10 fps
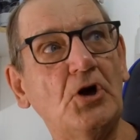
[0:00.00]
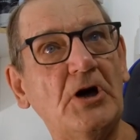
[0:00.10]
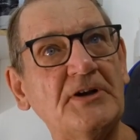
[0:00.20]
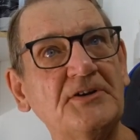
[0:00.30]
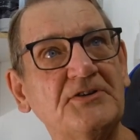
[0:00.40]

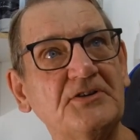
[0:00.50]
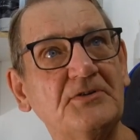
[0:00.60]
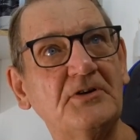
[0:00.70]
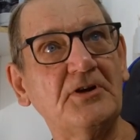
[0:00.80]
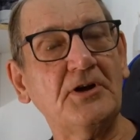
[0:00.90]
And
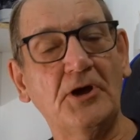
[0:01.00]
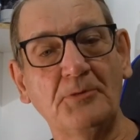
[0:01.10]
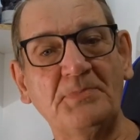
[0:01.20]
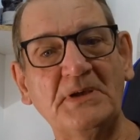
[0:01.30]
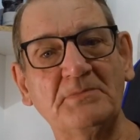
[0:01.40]
a lot
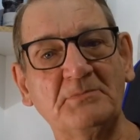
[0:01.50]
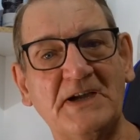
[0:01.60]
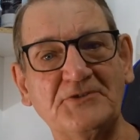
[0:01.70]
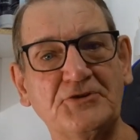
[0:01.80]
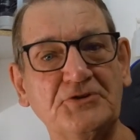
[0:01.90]
of people
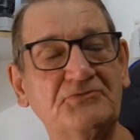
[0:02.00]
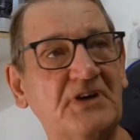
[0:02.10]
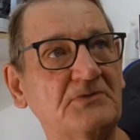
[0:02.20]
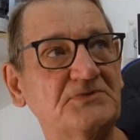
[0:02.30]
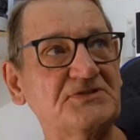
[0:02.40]
might turn
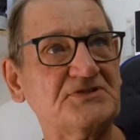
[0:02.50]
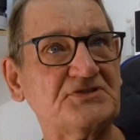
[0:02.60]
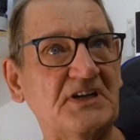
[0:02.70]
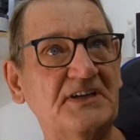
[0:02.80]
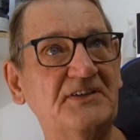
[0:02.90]
around and
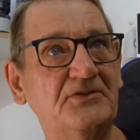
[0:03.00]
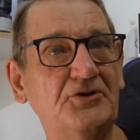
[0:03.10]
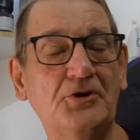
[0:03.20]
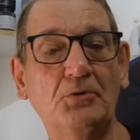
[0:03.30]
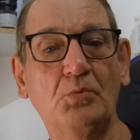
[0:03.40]
say,
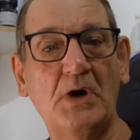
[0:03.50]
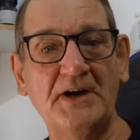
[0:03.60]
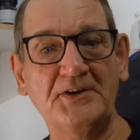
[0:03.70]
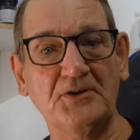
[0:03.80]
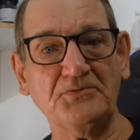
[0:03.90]
you know,
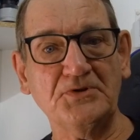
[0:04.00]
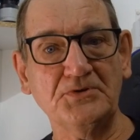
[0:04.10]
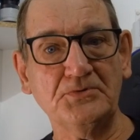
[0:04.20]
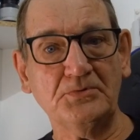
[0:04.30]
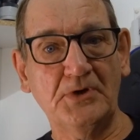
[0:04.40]
why don't
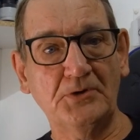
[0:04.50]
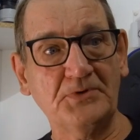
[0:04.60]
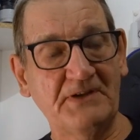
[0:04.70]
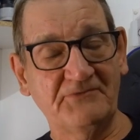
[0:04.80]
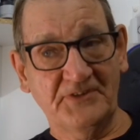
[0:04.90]
you
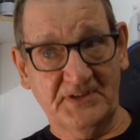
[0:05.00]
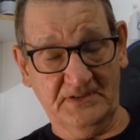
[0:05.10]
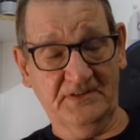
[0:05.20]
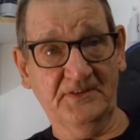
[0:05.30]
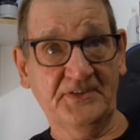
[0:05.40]
load
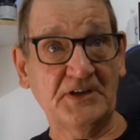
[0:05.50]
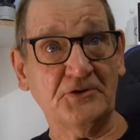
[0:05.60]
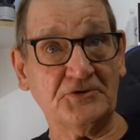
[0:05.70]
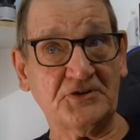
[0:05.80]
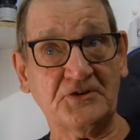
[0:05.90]
everything
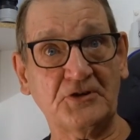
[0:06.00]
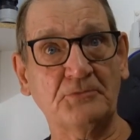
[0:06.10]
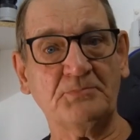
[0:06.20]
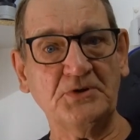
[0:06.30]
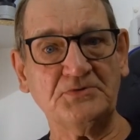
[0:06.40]
onto the
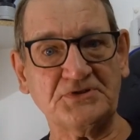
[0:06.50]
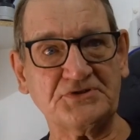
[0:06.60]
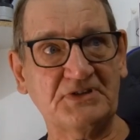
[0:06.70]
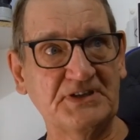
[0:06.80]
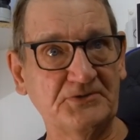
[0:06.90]
computer
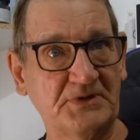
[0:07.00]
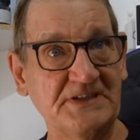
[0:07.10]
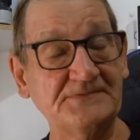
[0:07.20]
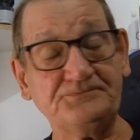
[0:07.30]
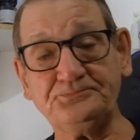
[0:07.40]
straight
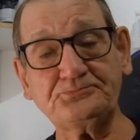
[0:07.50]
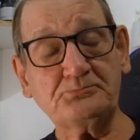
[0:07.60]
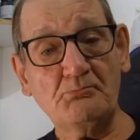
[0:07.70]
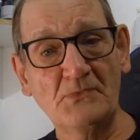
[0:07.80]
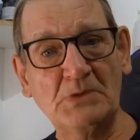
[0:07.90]
away?
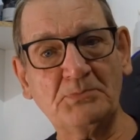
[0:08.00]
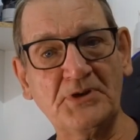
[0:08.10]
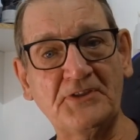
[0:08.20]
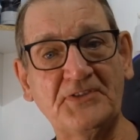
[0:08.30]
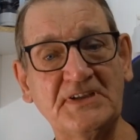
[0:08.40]
But
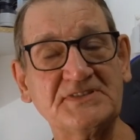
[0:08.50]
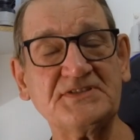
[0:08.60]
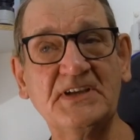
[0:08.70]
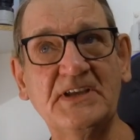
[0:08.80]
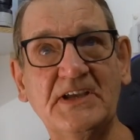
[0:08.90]
the thing is,
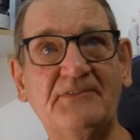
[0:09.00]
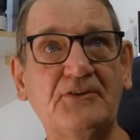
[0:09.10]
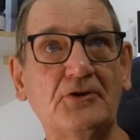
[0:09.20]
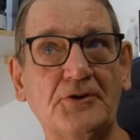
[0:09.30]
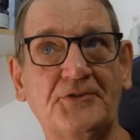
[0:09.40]
if
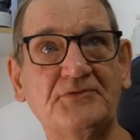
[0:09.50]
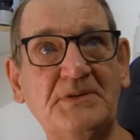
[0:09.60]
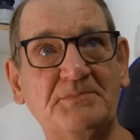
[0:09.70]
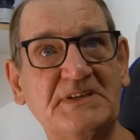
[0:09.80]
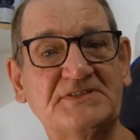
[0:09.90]
you've got 3
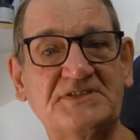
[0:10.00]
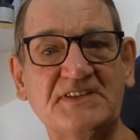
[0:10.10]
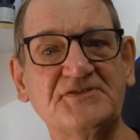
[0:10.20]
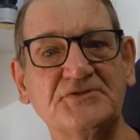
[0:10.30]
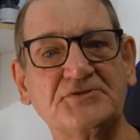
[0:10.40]
big
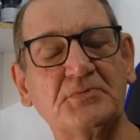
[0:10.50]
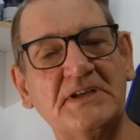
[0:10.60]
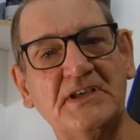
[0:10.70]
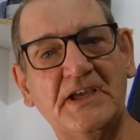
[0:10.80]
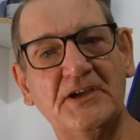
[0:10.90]
sessions where
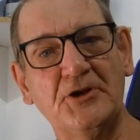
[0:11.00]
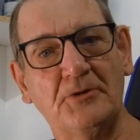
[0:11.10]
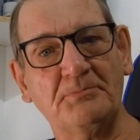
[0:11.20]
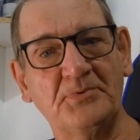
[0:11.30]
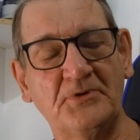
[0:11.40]
you're getting
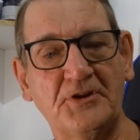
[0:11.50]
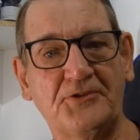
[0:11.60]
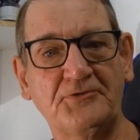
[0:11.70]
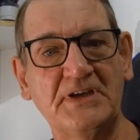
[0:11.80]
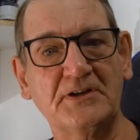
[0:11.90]
up at
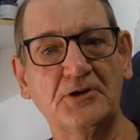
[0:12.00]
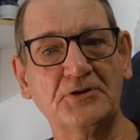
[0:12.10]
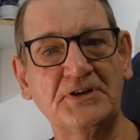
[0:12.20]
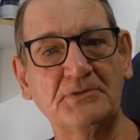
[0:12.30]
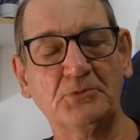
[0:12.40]
3
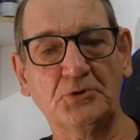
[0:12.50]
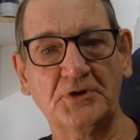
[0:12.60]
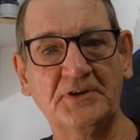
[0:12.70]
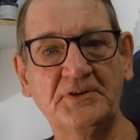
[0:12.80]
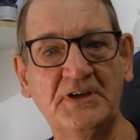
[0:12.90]
o'clock in the morning,